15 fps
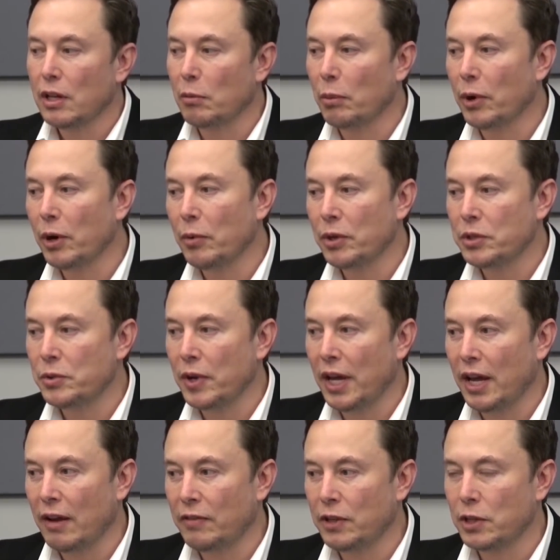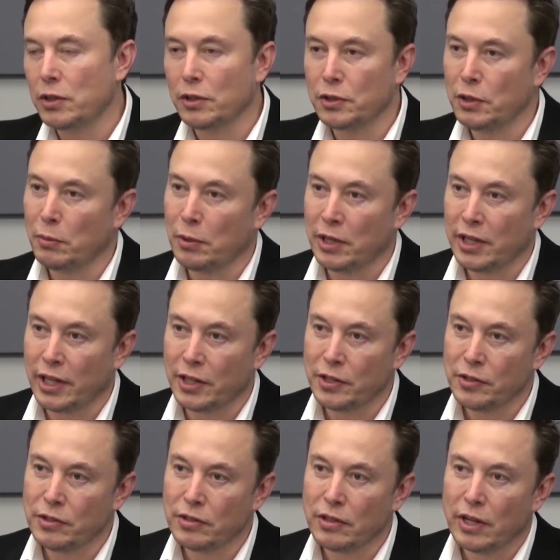the point at which we have digital
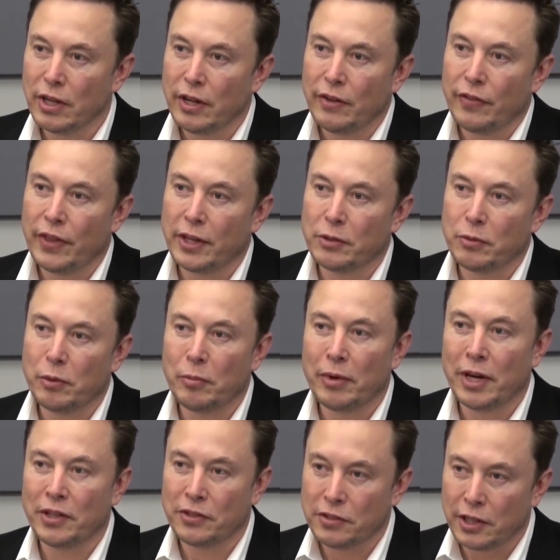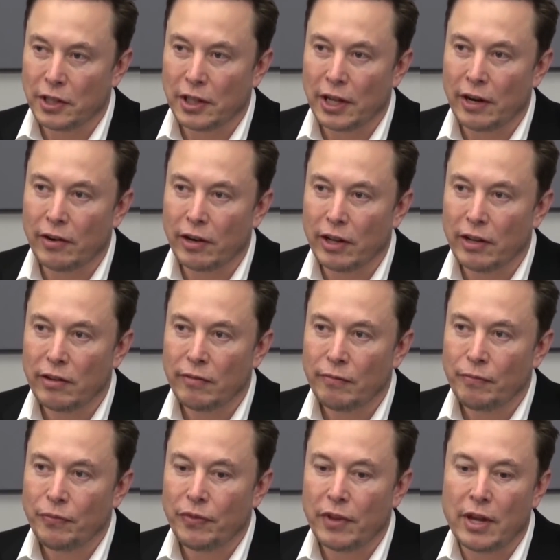superintelligence, that's when we pass the singularity
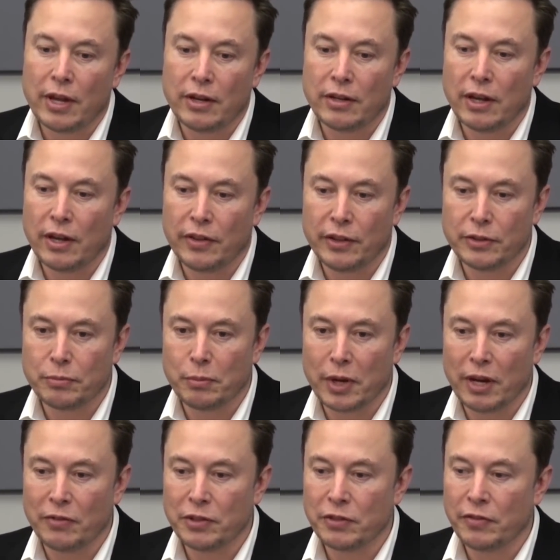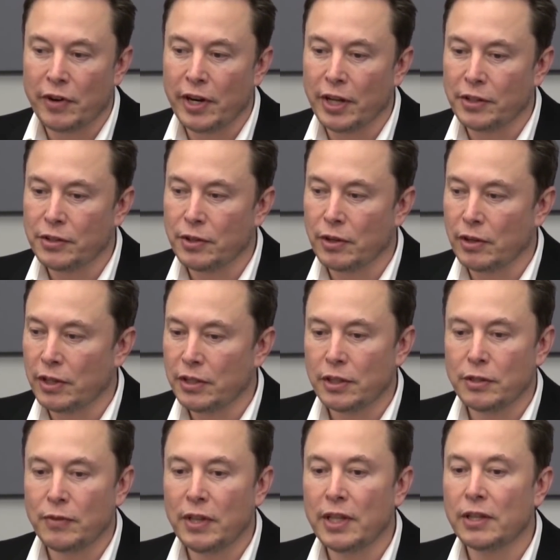and, and things become just very uncertain. It
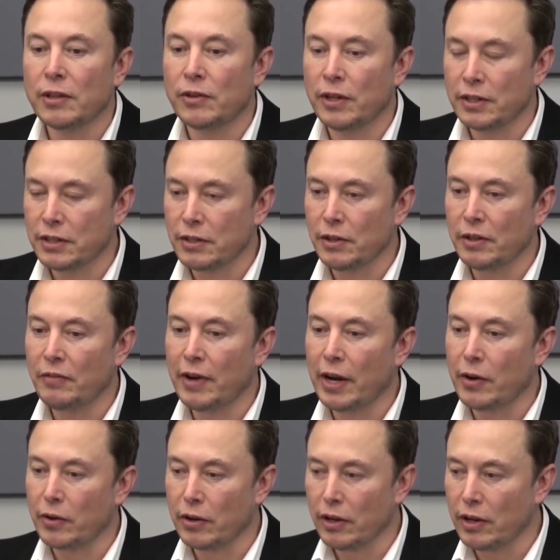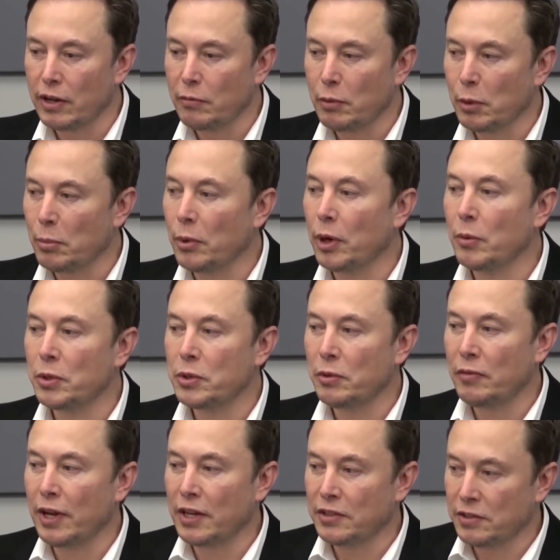doesn't mean that they're necessarily bad or good, but the point at which we
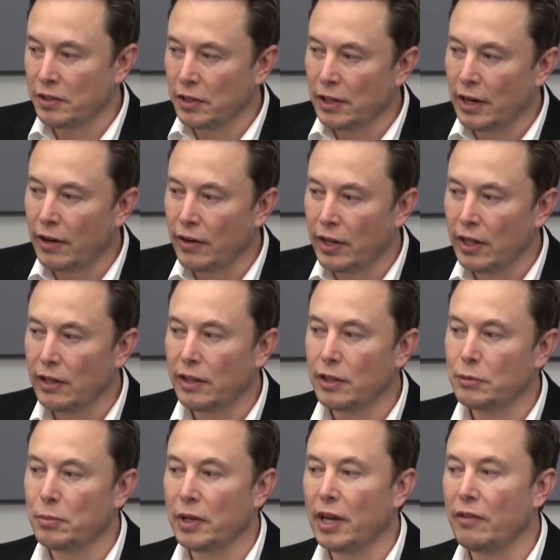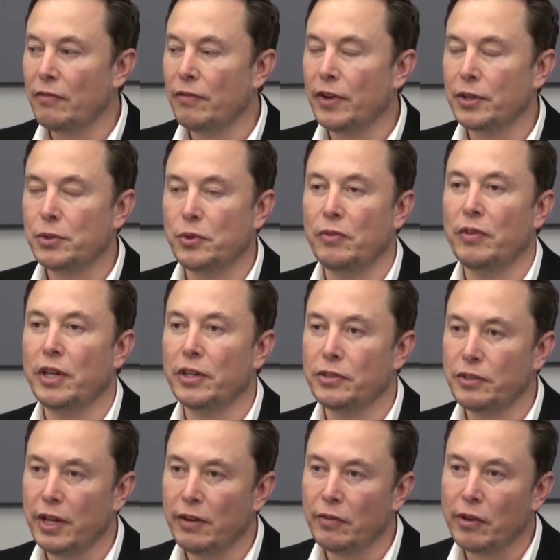pass singularity, things become extremely
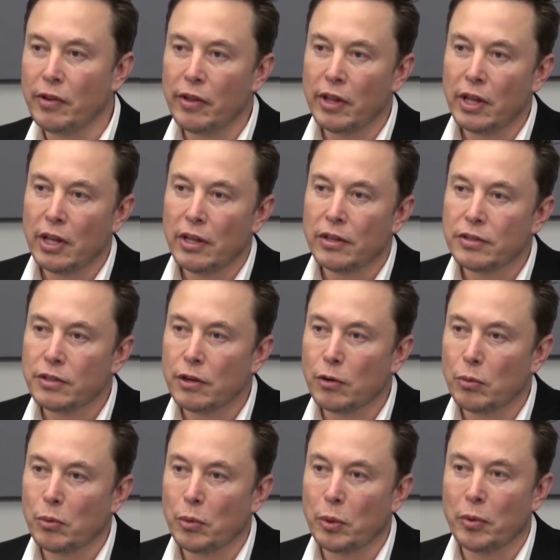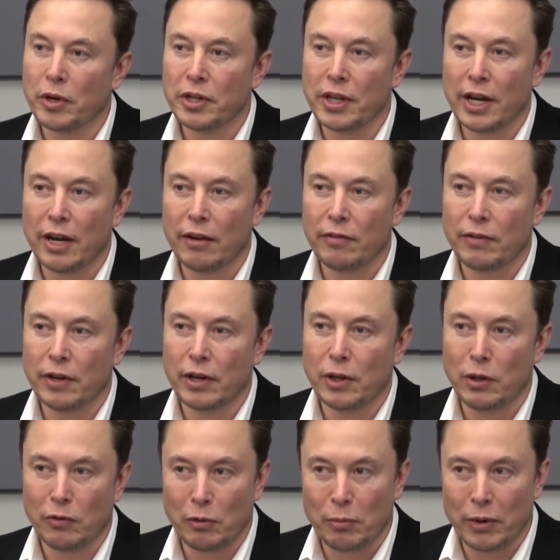unstable. So we want to have a
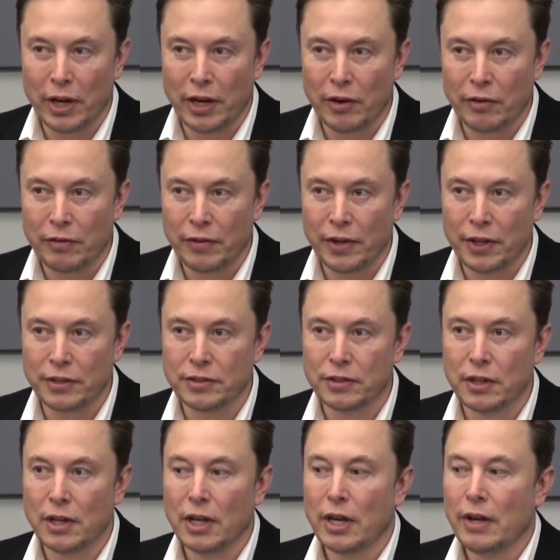human brain interface